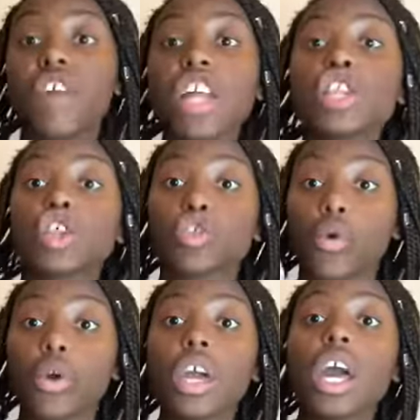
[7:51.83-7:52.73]
Fun
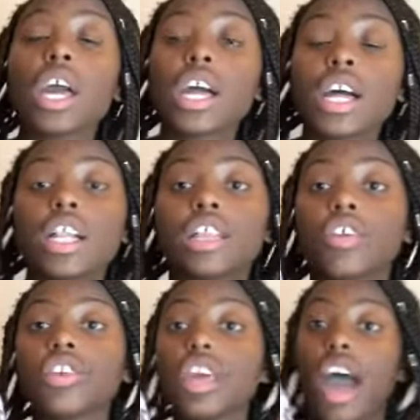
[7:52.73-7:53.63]
story,
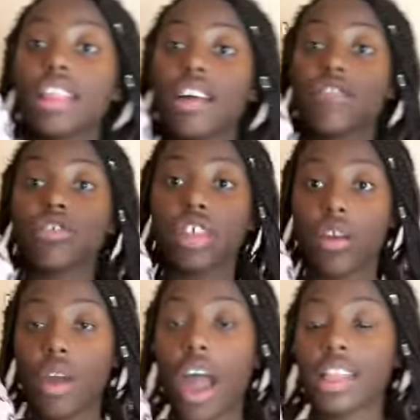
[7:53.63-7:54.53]
literally I left
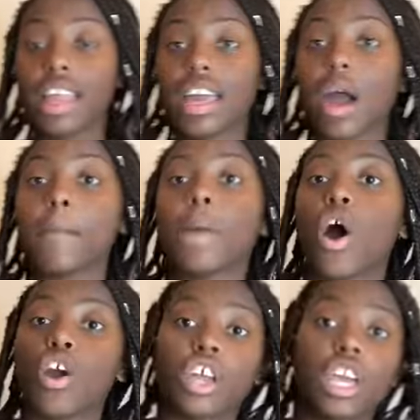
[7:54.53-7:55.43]
Sarah at like a
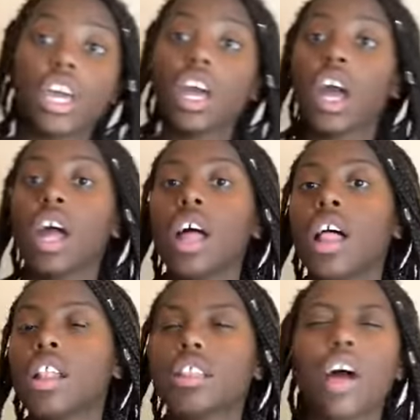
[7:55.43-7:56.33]
parking
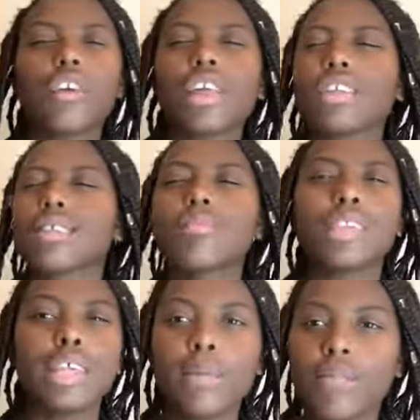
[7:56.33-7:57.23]
lot or like
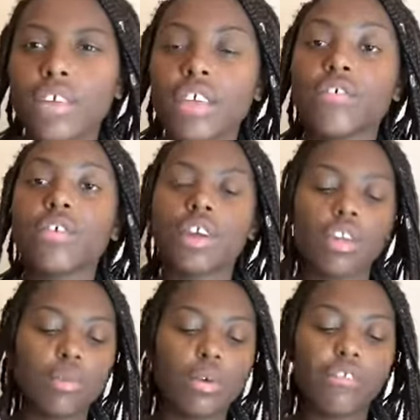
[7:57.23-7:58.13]
some DMV for,
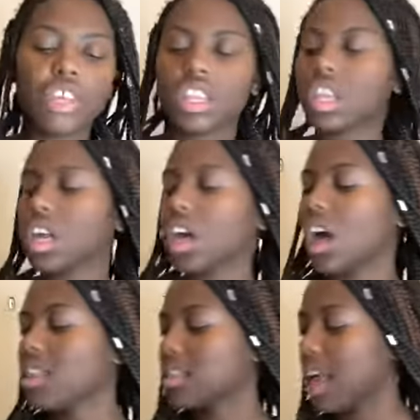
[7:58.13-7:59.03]
because we were
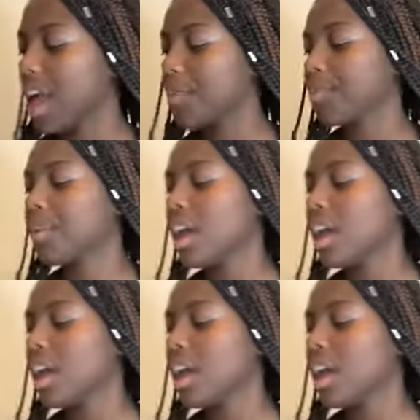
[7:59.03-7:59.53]
visiting a state.